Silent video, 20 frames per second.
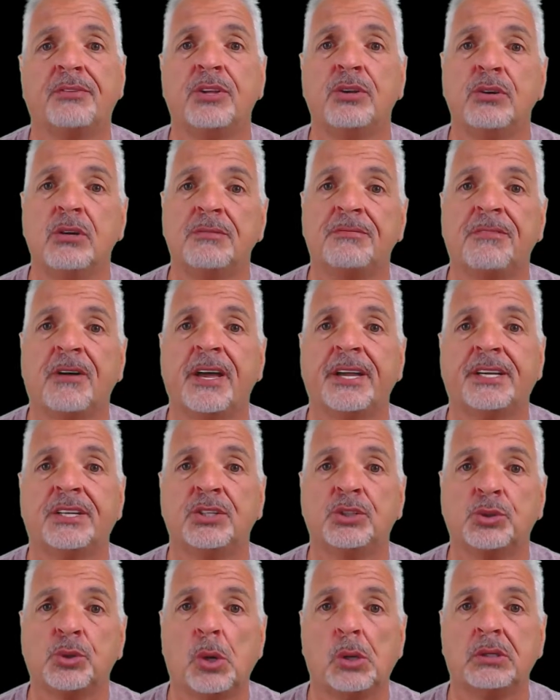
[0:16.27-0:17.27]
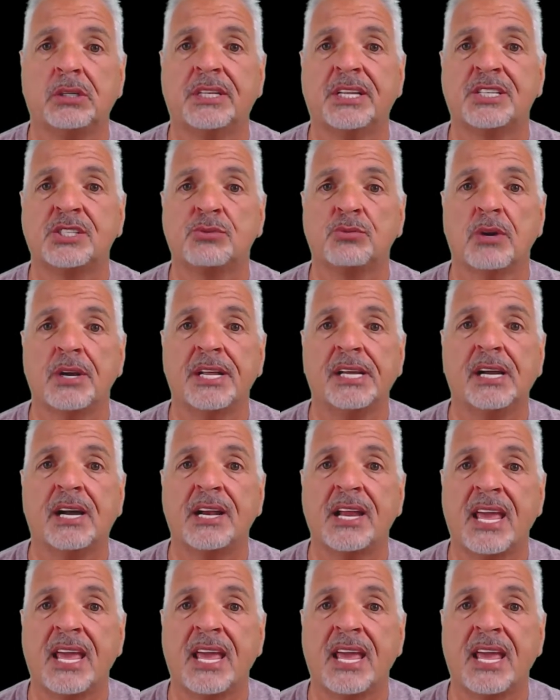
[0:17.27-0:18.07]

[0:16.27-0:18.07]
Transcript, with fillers: Unifi controller that's running on